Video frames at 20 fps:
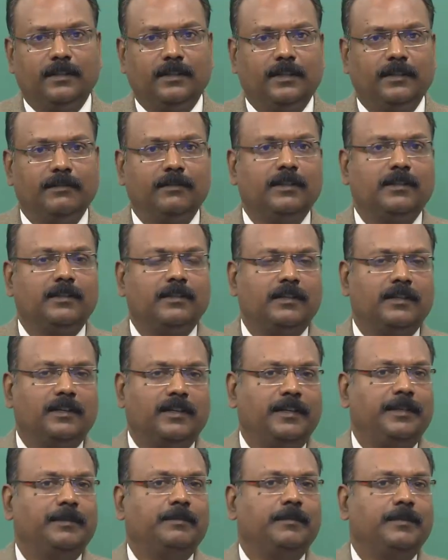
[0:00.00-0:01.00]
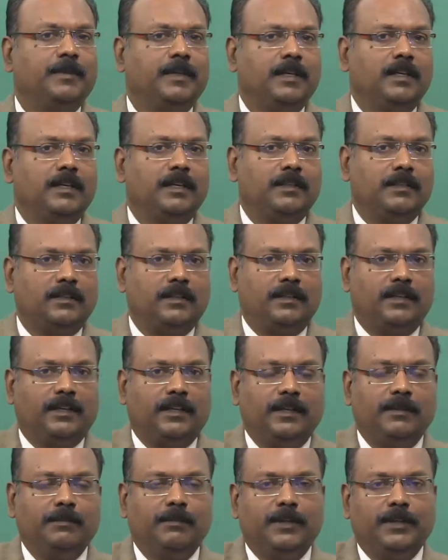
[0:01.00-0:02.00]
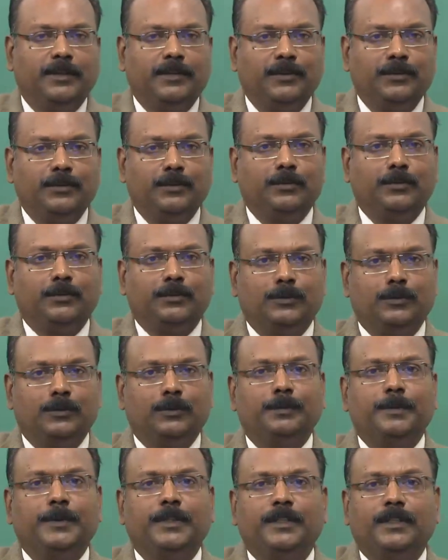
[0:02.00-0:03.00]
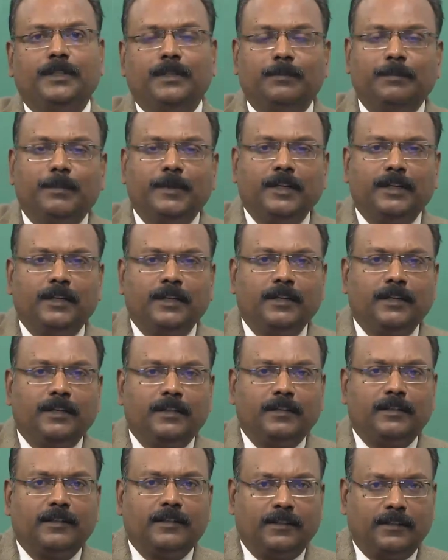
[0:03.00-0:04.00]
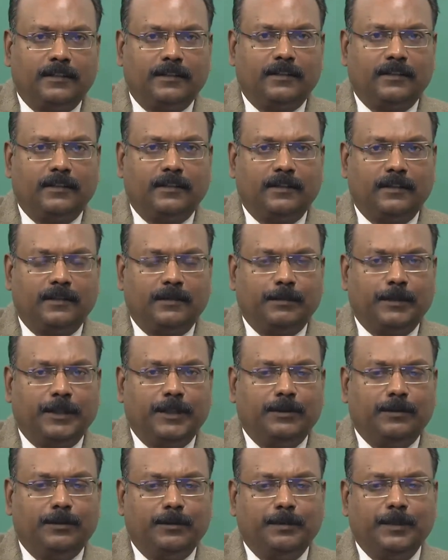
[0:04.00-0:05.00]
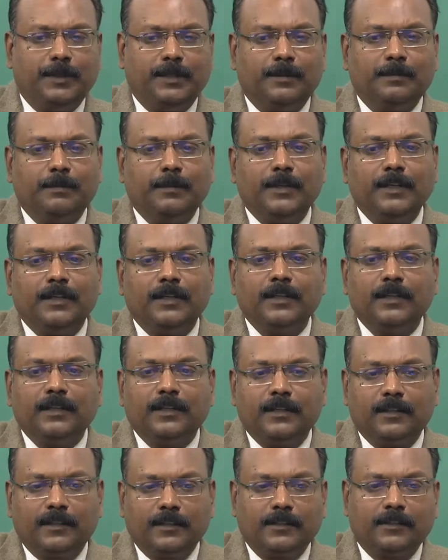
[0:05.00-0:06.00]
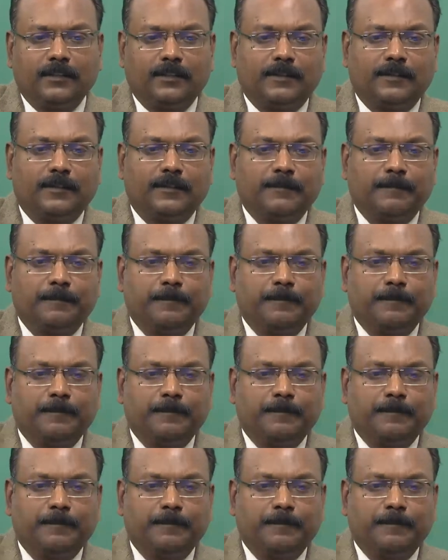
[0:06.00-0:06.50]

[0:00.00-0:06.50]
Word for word: the devil's time is the time that you should be completely at rest. The mind should be completely at rest